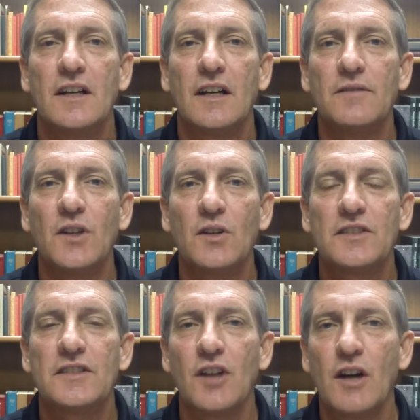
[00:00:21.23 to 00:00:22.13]
I've
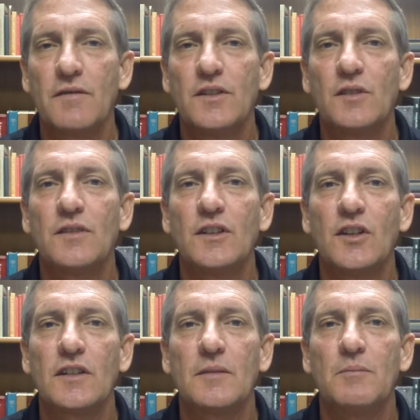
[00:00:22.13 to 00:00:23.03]
noticed an often
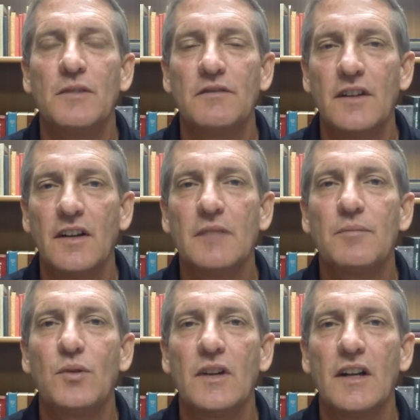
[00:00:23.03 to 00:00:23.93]
overlooked but very
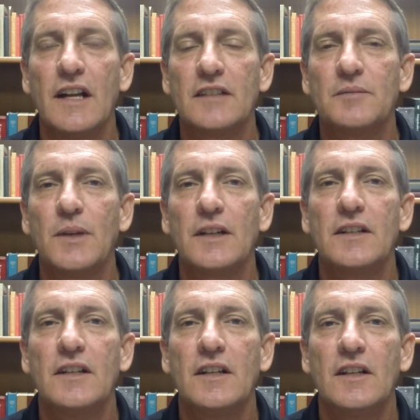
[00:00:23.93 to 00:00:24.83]
important aspect